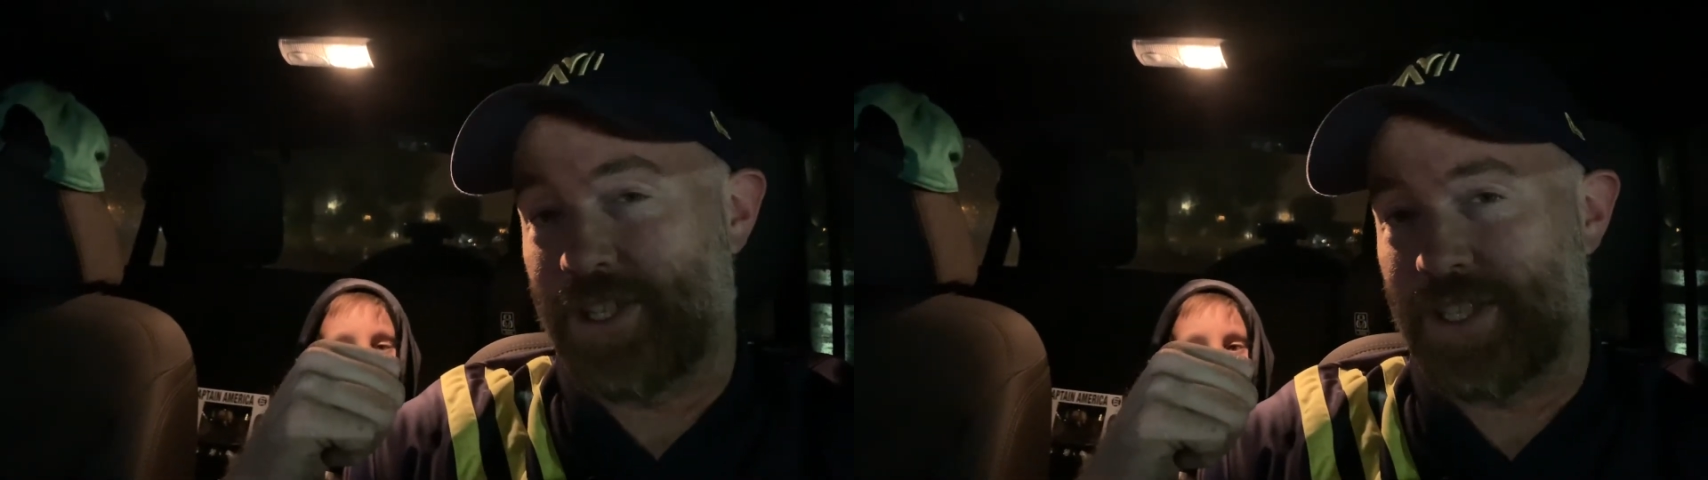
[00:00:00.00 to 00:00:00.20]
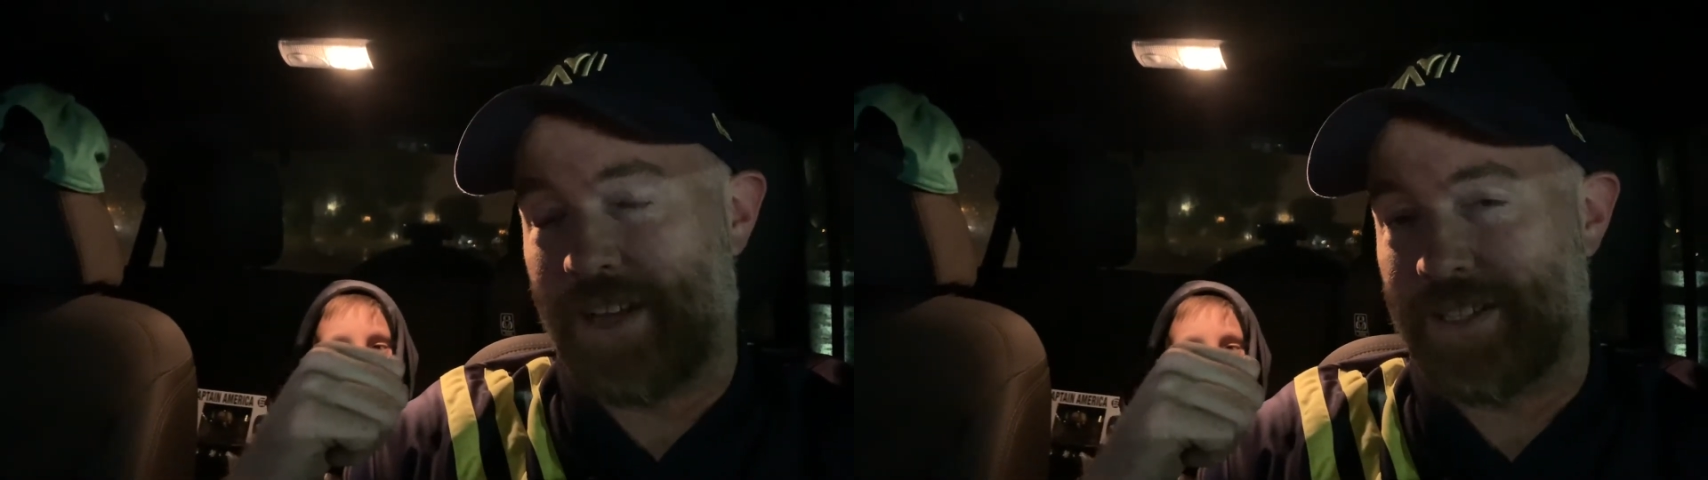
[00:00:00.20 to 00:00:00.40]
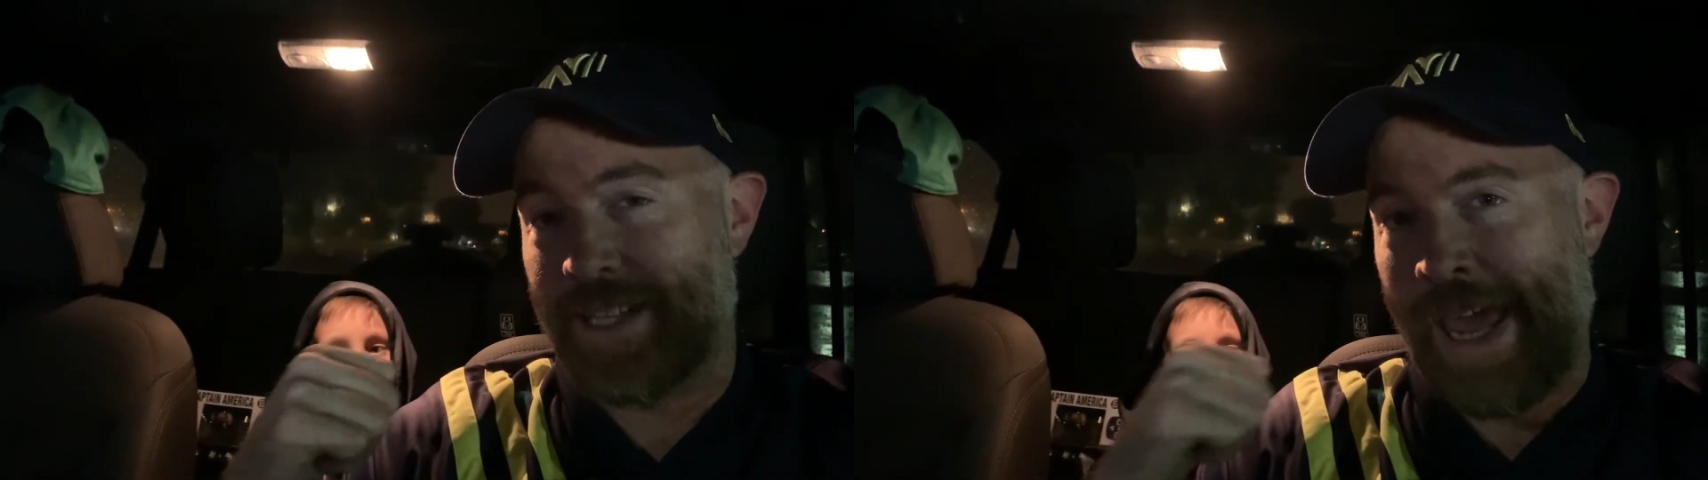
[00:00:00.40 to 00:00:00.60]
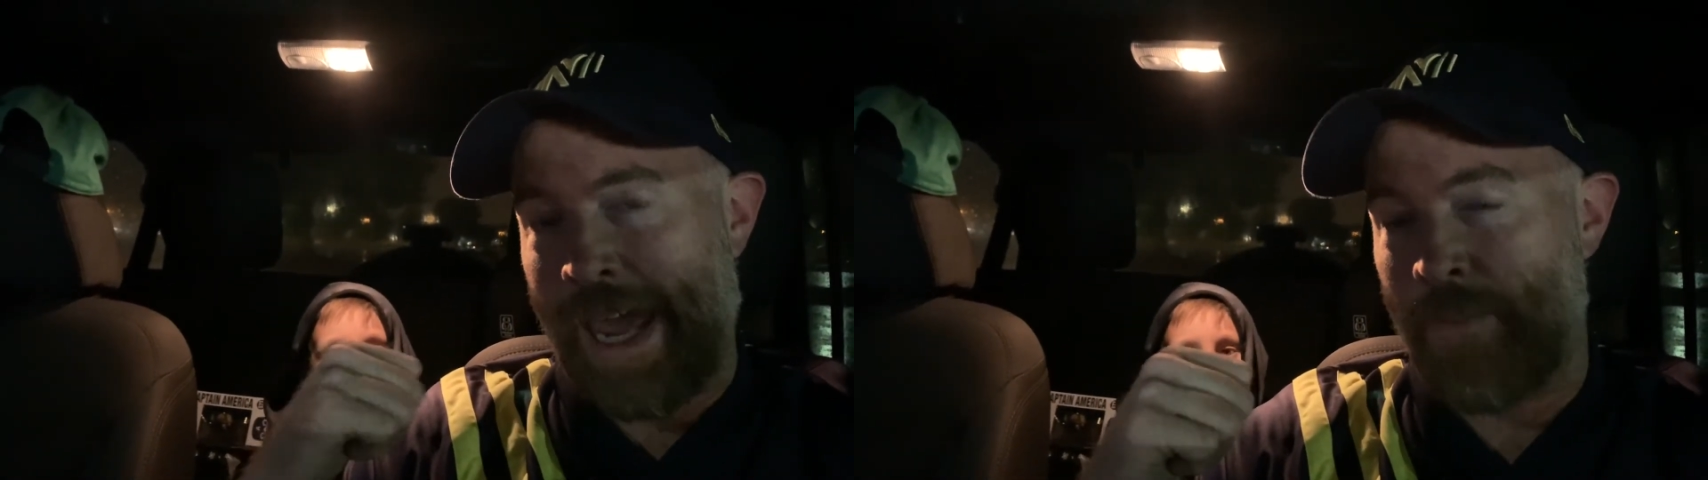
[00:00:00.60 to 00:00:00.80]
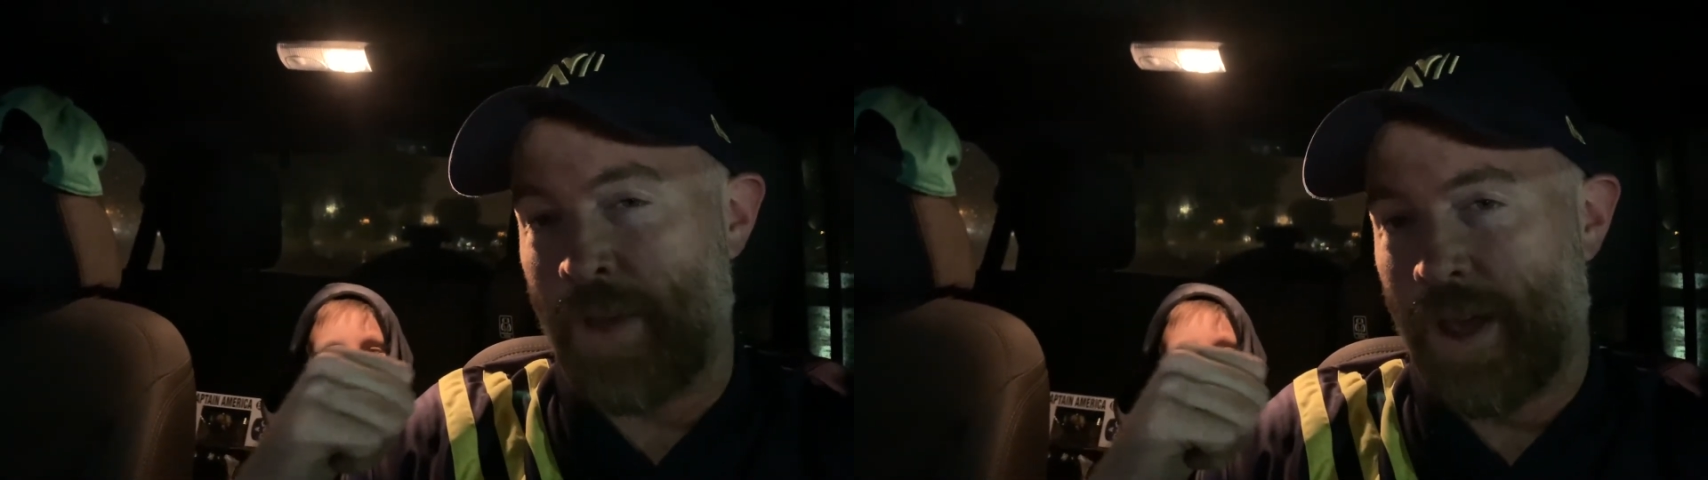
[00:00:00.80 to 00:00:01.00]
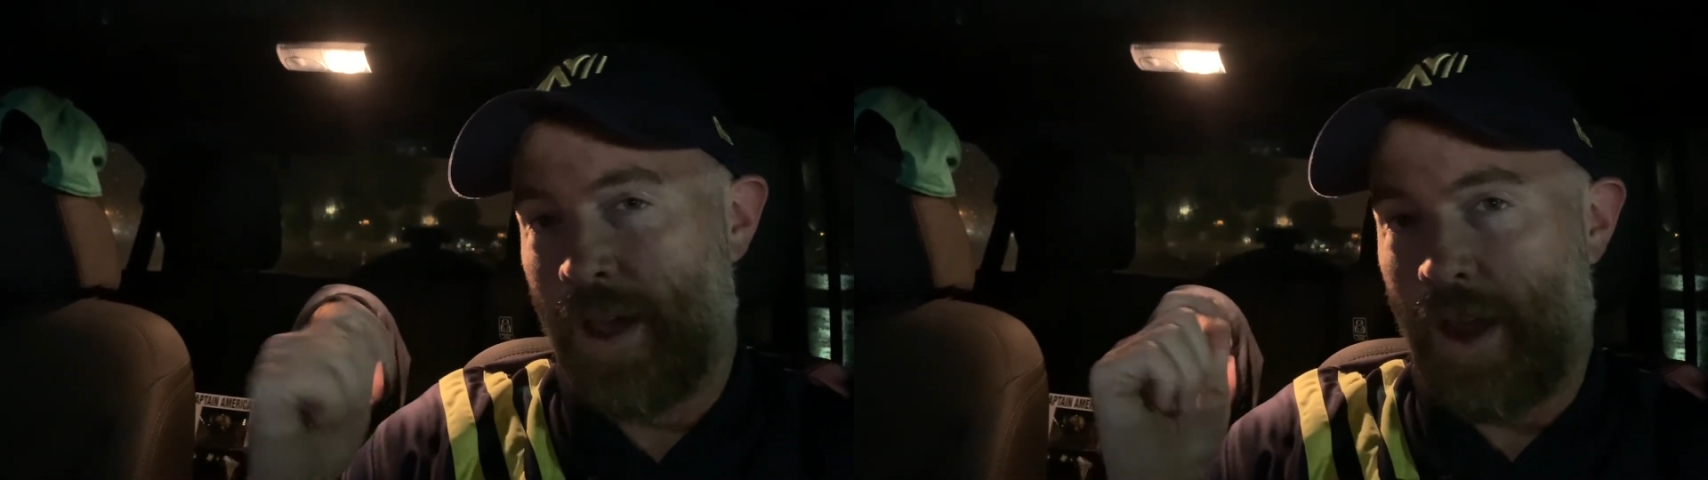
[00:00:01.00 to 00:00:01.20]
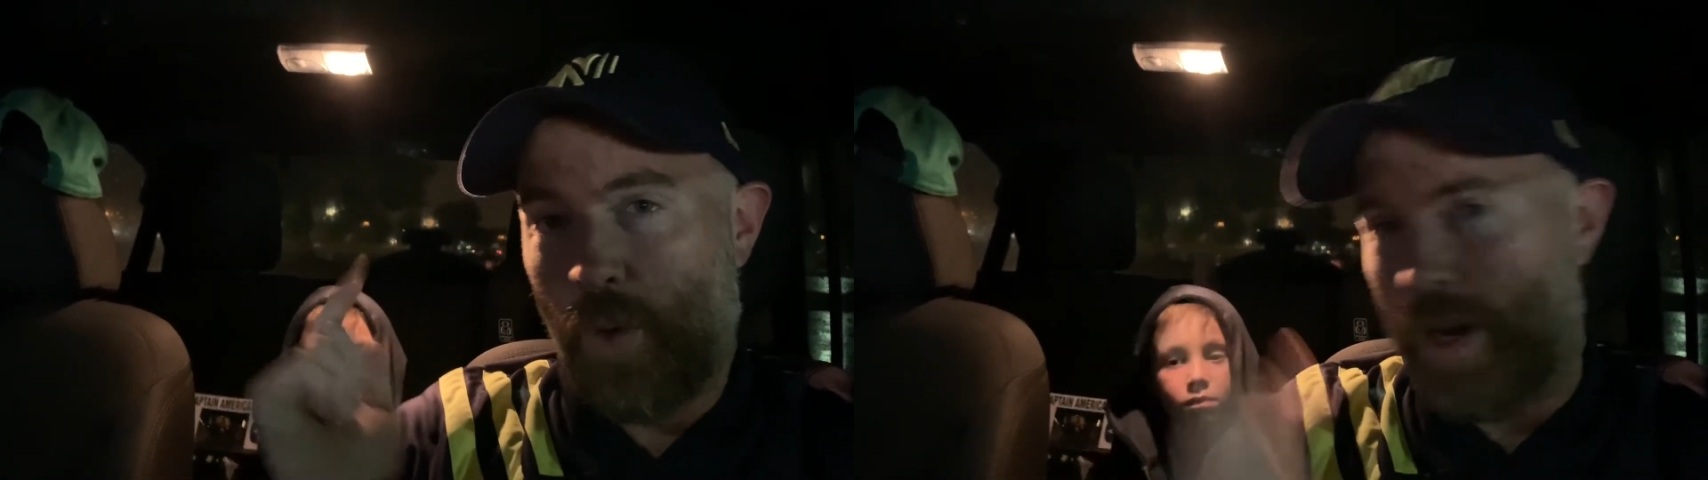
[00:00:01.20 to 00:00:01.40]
this out to the game. We're